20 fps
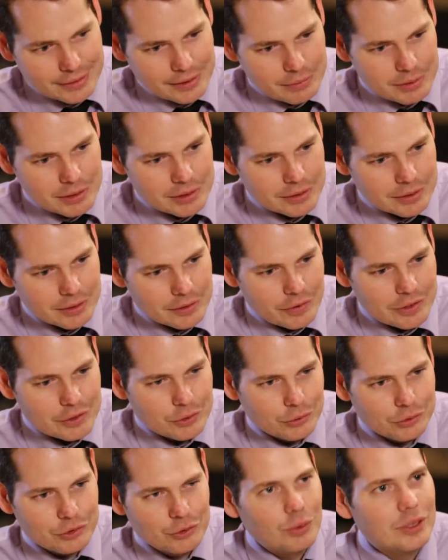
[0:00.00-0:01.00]
if I
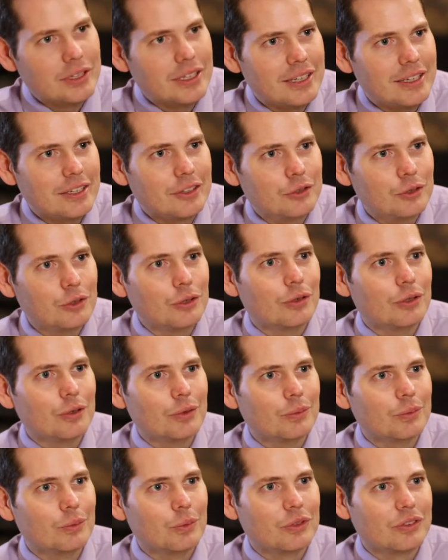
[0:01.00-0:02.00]
told you one day that
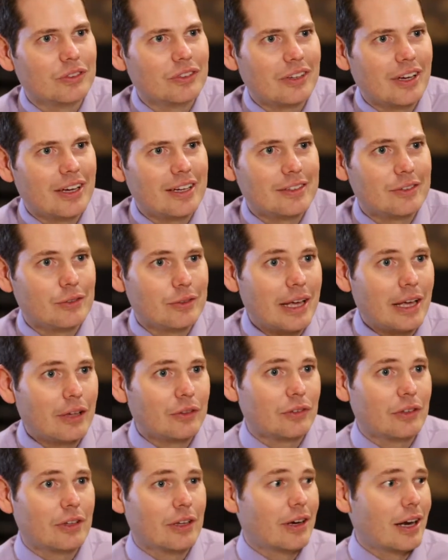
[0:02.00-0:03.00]
Google would decide to
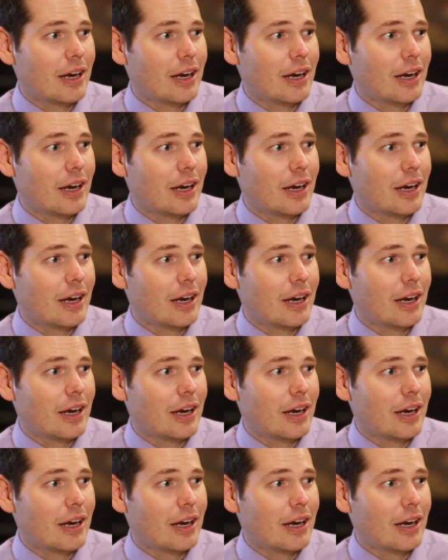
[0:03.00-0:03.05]
announce that they're